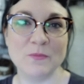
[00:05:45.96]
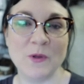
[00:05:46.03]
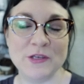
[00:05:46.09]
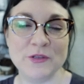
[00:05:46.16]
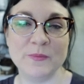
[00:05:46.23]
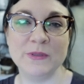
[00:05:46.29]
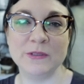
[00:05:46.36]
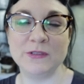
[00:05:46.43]
when
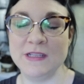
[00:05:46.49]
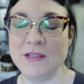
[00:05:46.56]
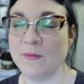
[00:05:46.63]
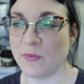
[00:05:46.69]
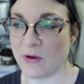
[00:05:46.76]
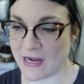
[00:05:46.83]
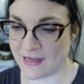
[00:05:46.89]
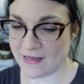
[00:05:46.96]
you're building your
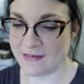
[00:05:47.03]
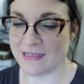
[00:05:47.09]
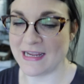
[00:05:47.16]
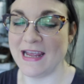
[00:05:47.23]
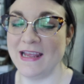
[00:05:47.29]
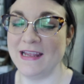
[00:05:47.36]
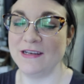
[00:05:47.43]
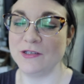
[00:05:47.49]
brand
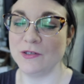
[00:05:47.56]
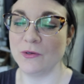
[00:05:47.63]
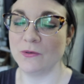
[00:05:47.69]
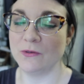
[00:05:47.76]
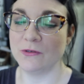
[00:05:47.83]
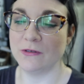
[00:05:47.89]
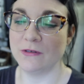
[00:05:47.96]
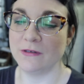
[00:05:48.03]
and
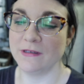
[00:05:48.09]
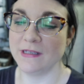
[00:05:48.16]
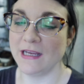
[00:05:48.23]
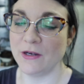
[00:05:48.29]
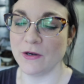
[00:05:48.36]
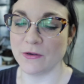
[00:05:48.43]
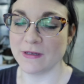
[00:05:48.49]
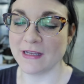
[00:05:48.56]
you're,
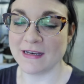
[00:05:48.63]
you know,